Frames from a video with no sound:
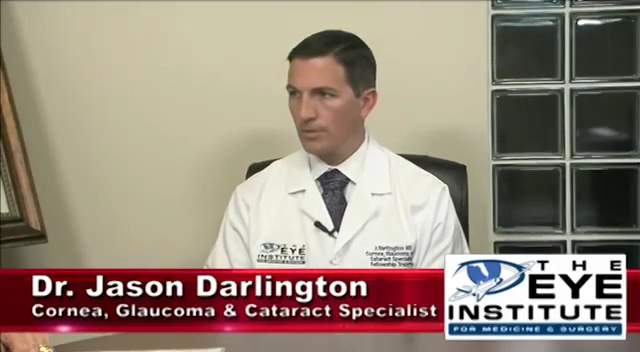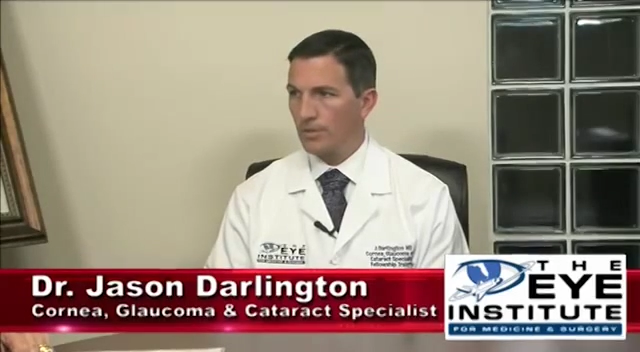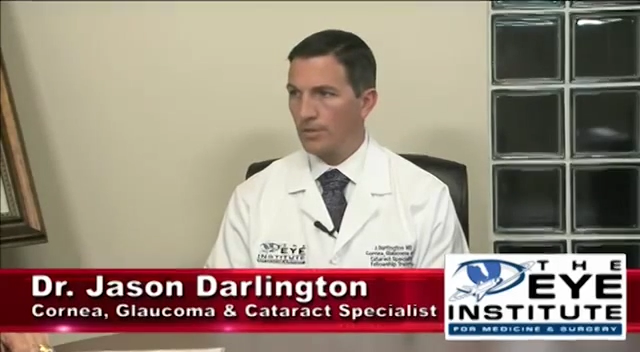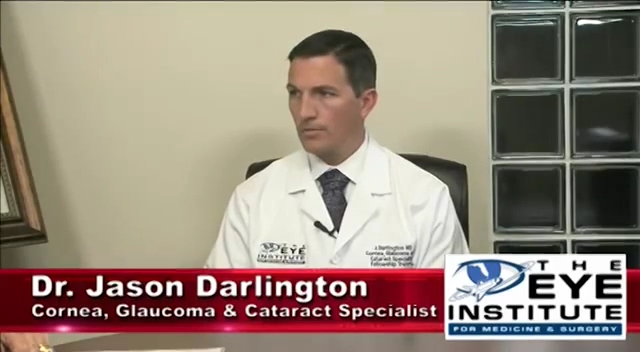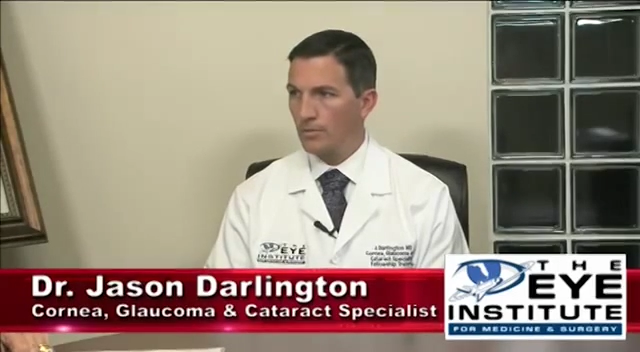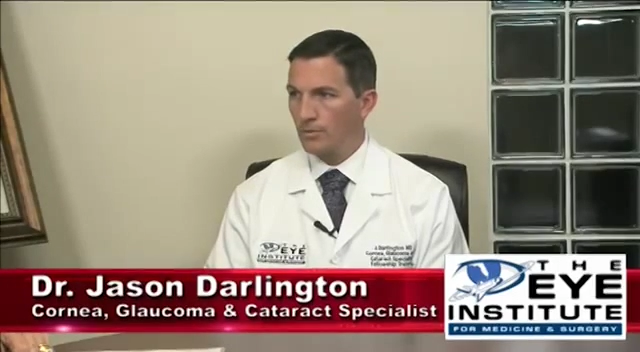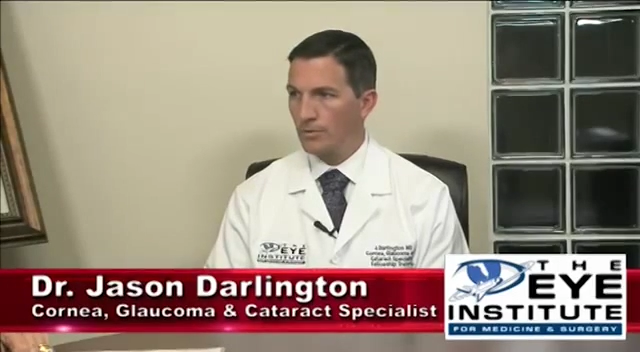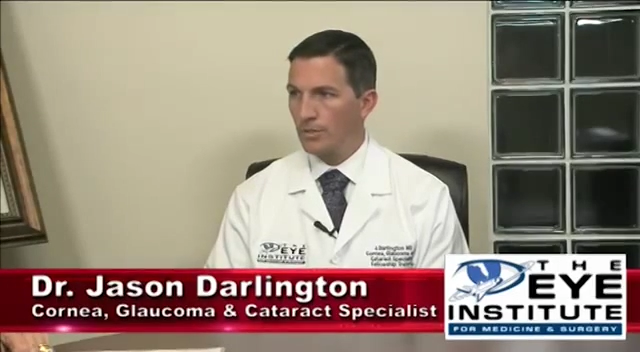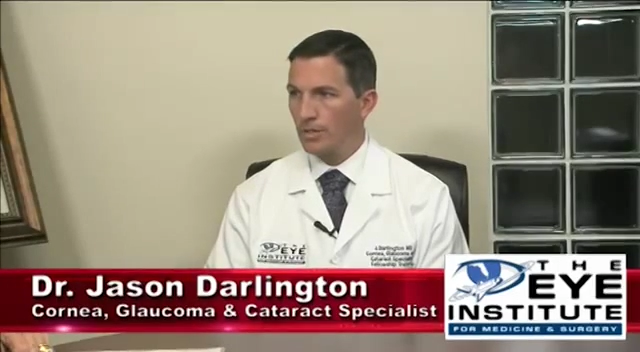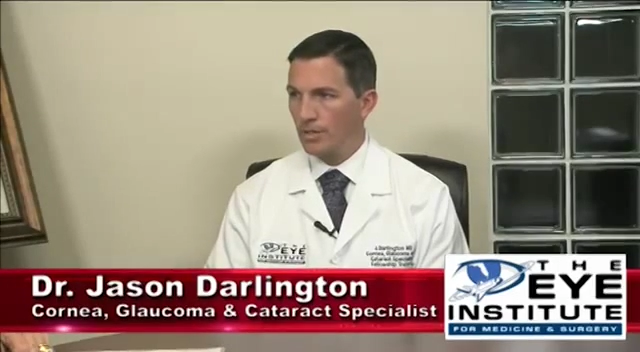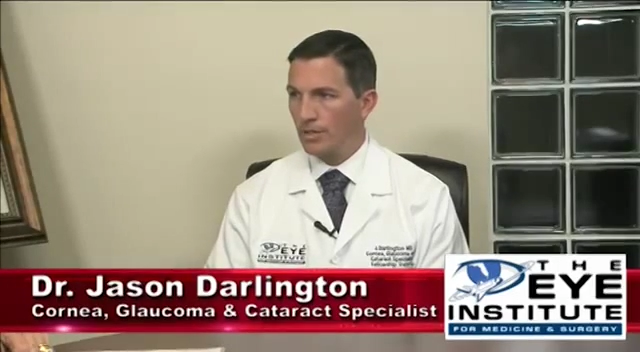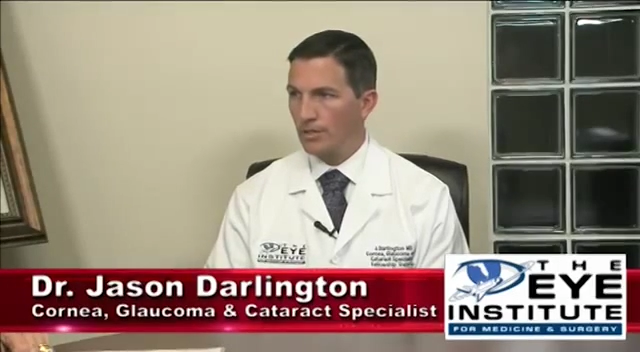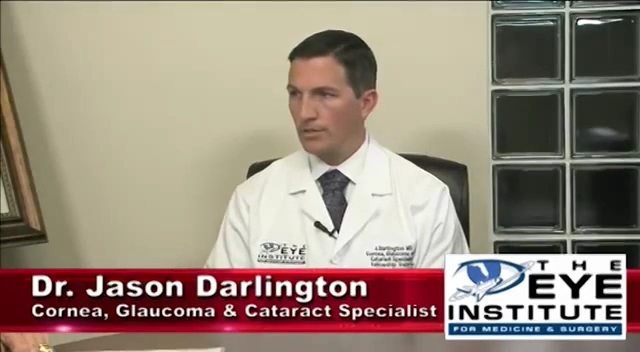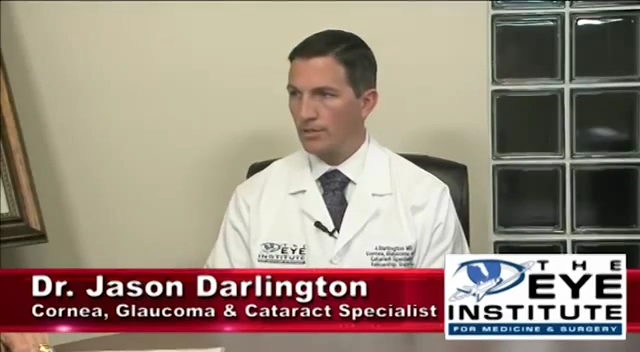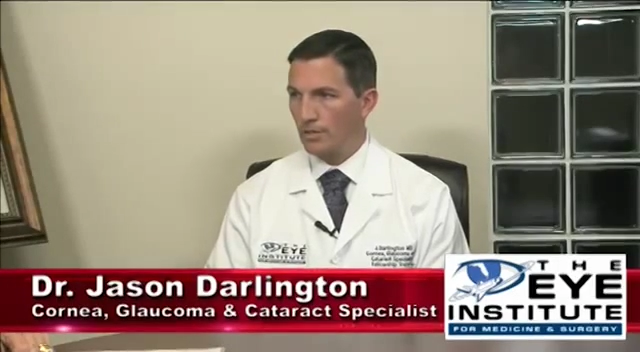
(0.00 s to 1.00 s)
get routine
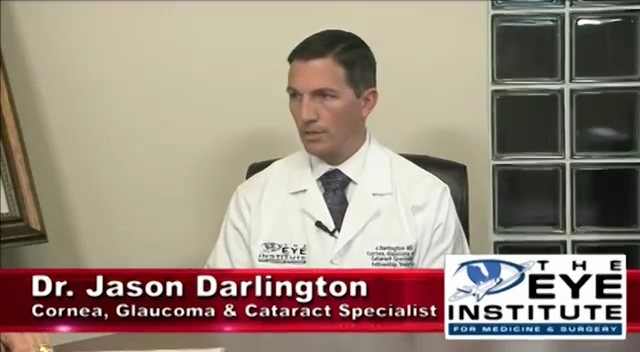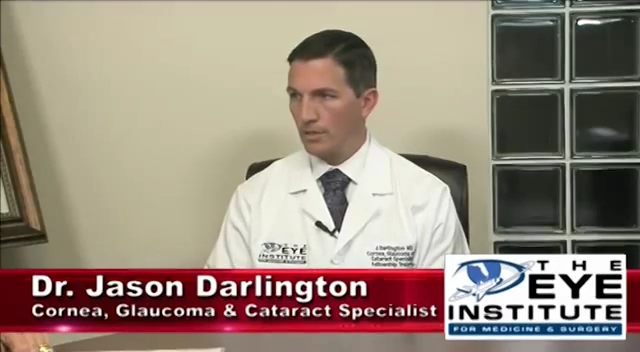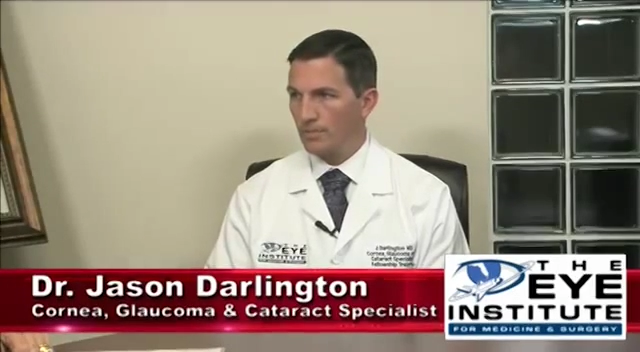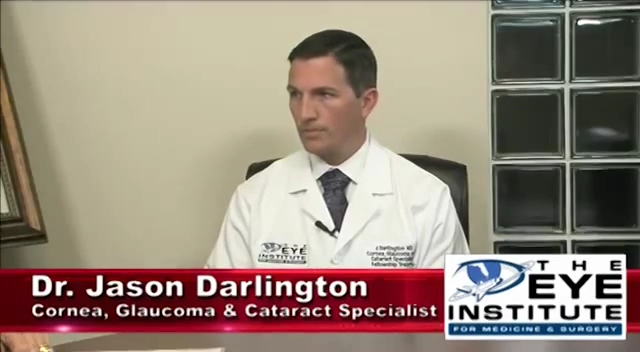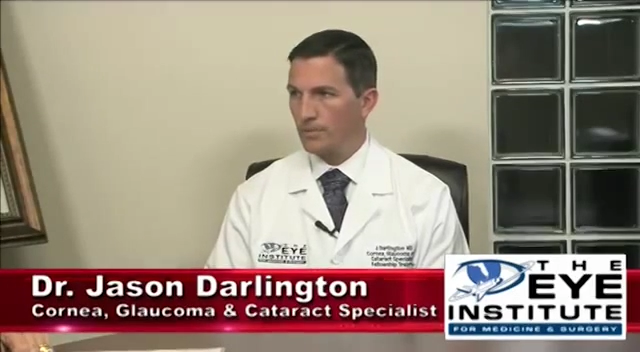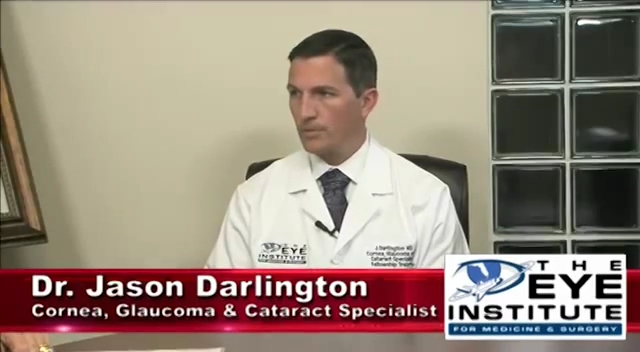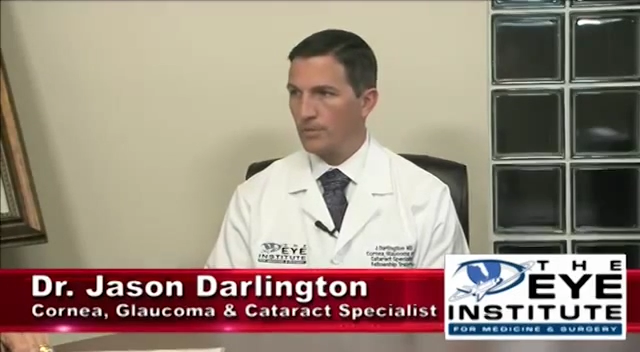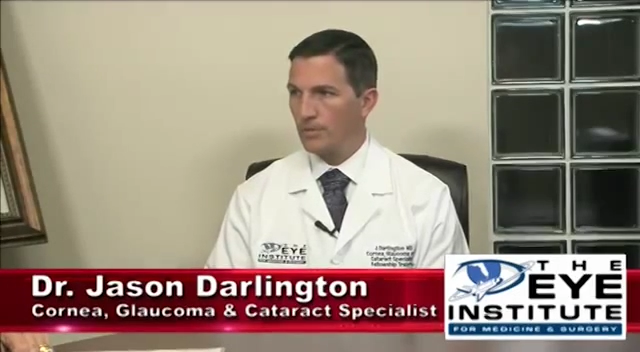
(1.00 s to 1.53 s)
eye exams